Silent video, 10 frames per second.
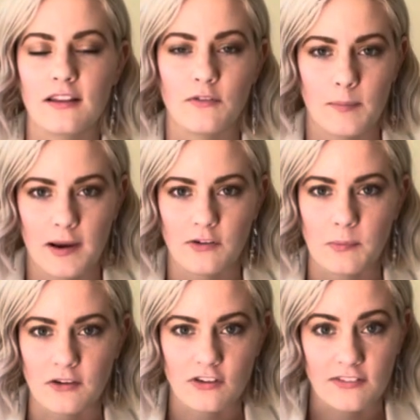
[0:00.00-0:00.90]
the repair
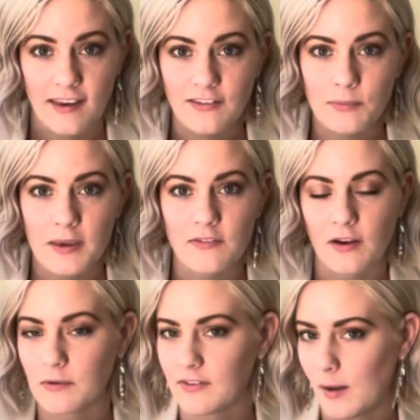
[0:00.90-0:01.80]
specialist asked me if I
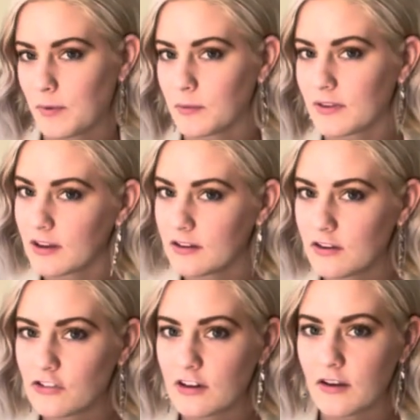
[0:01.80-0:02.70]
was happy with the
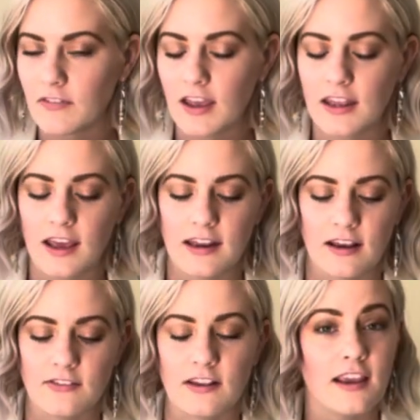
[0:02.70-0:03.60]
condition of it, and I
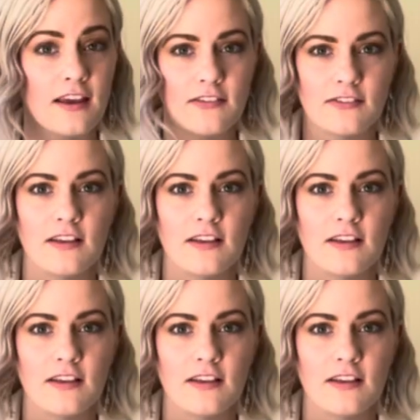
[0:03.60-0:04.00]
said yes.